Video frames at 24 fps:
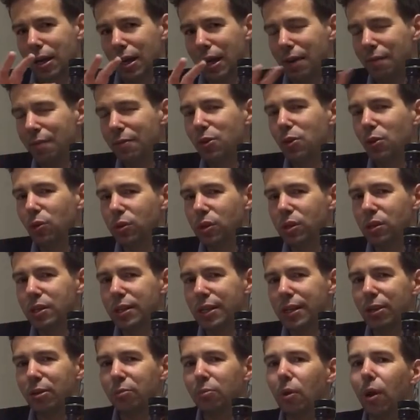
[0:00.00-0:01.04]
even though it's a
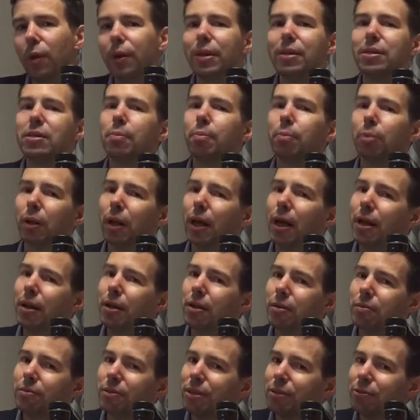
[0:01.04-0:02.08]
single malt, it's a
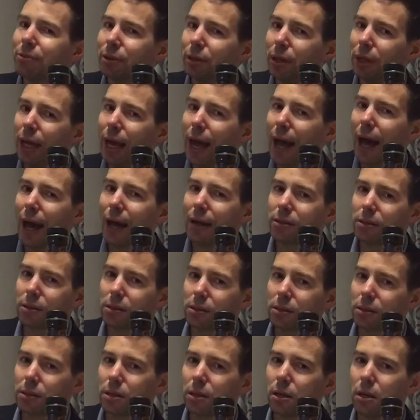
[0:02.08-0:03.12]
blend of different
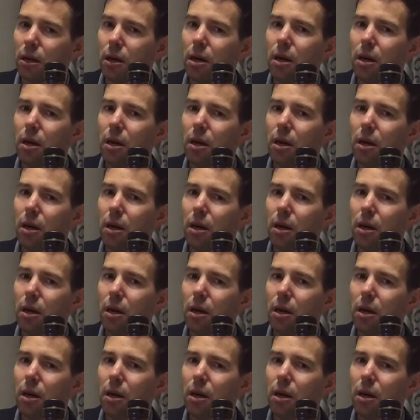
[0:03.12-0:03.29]
casks.